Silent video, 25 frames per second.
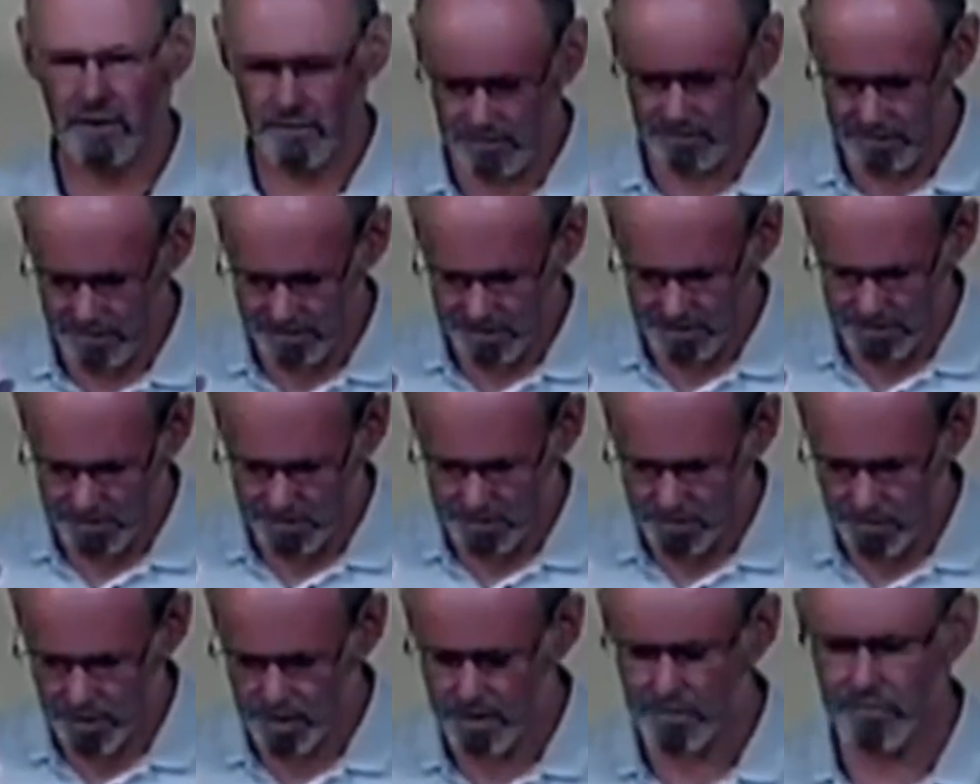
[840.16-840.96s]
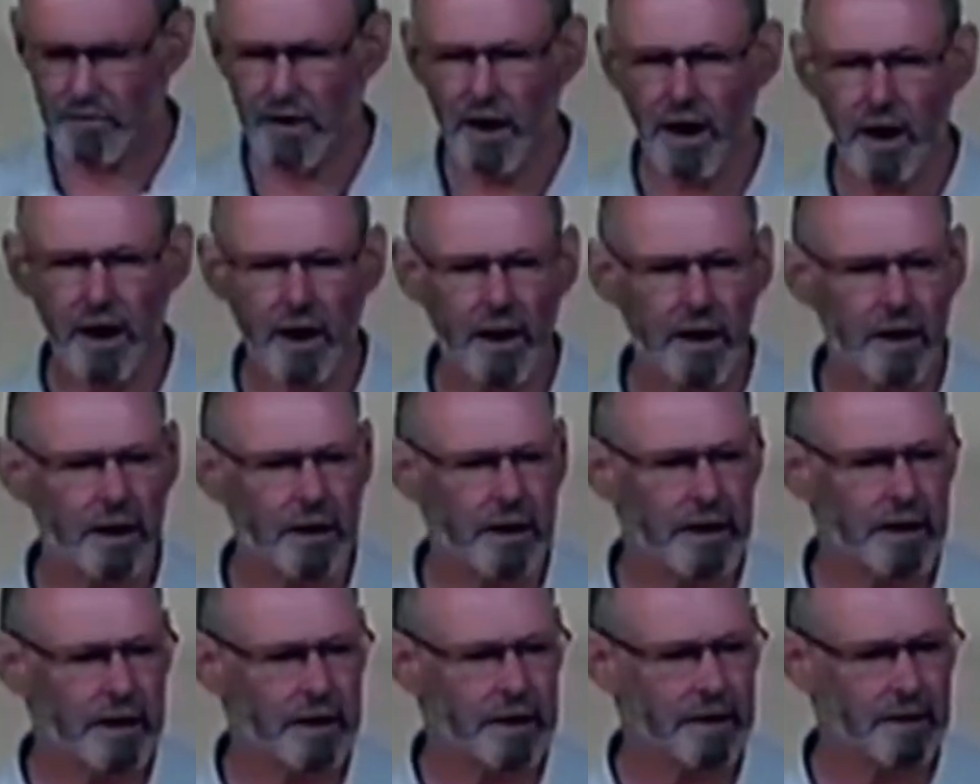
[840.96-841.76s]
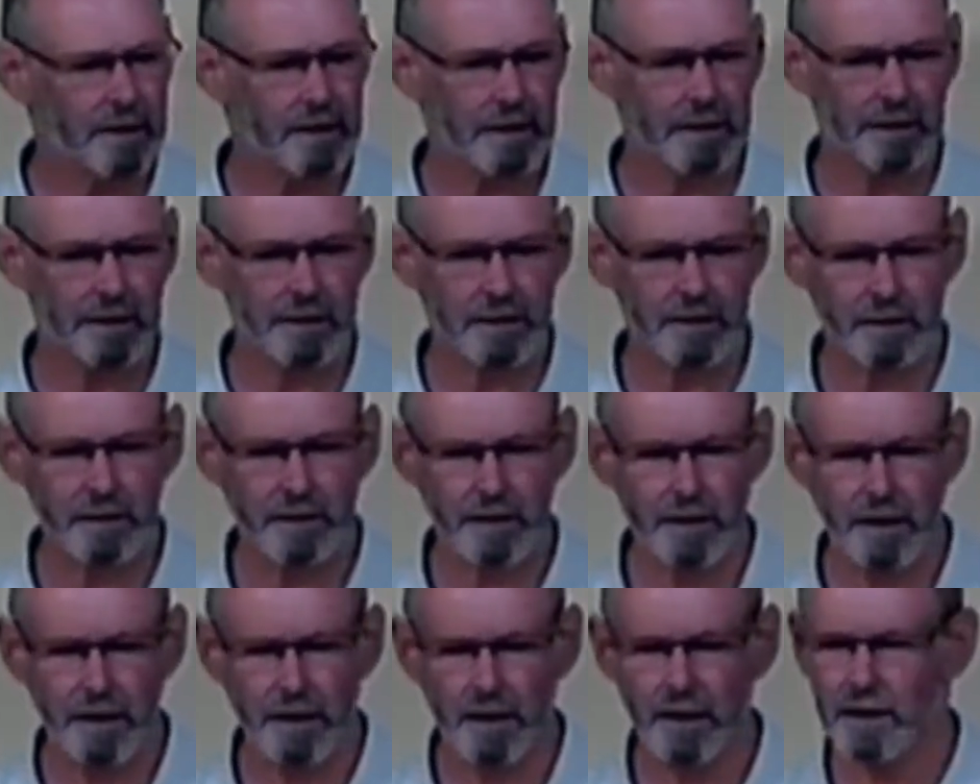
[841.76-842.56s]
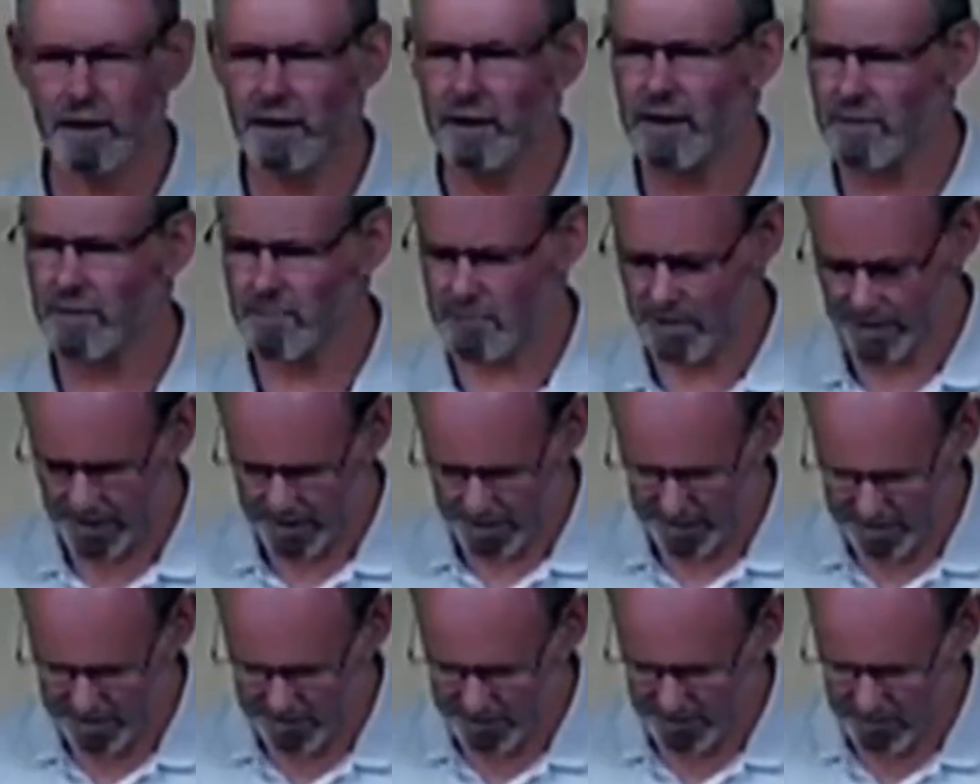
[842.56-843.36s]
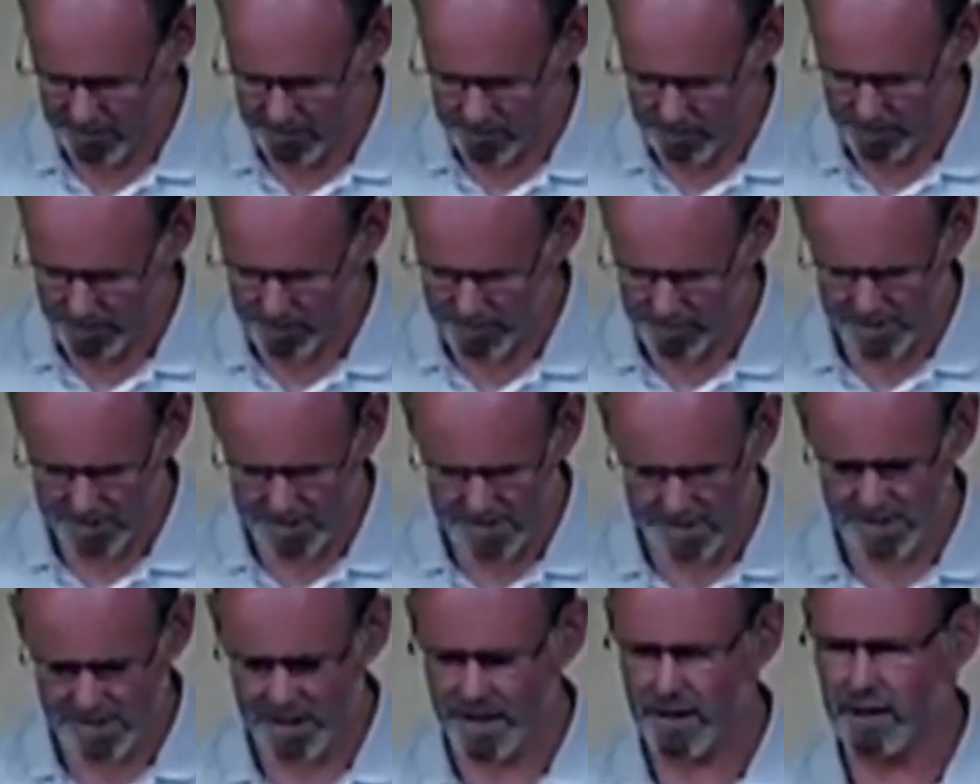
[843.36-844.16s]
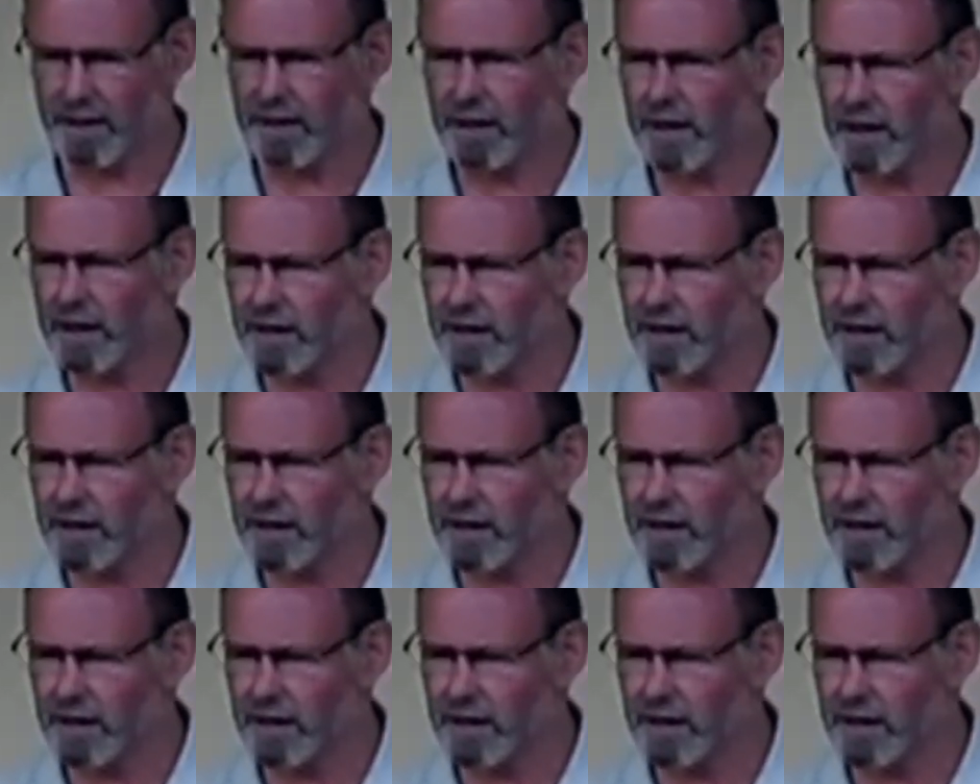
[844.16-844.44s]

verse 12, I I am the light of the world, is telling